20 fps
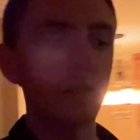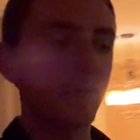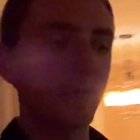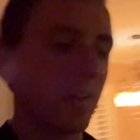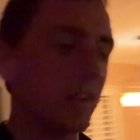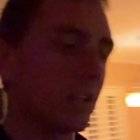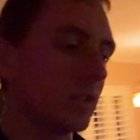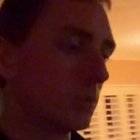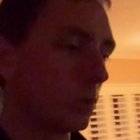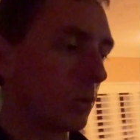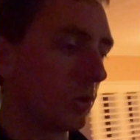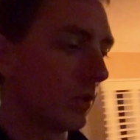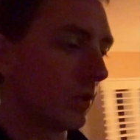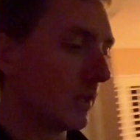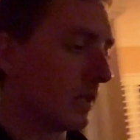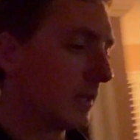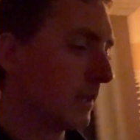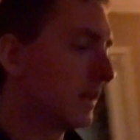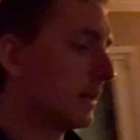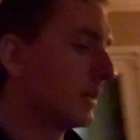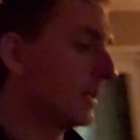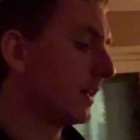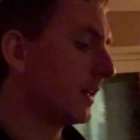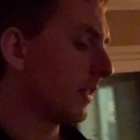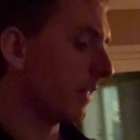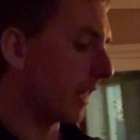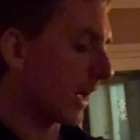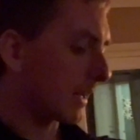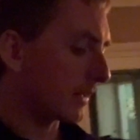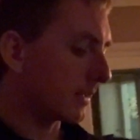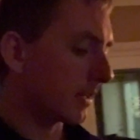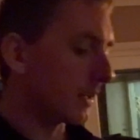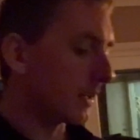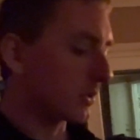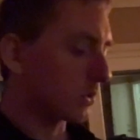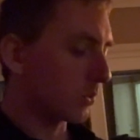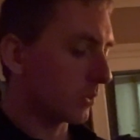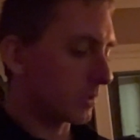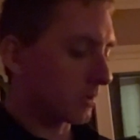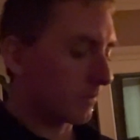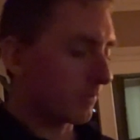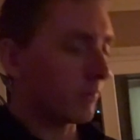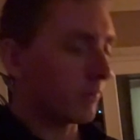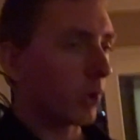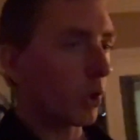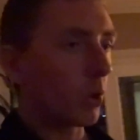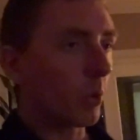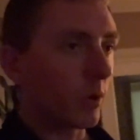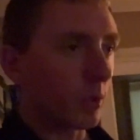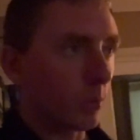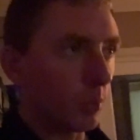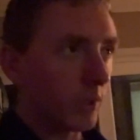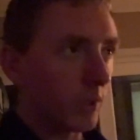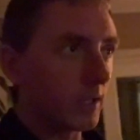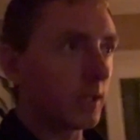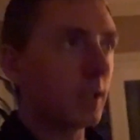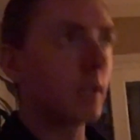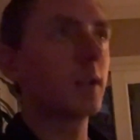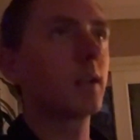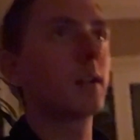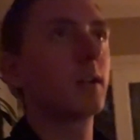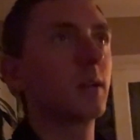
available that date, so it's the following week,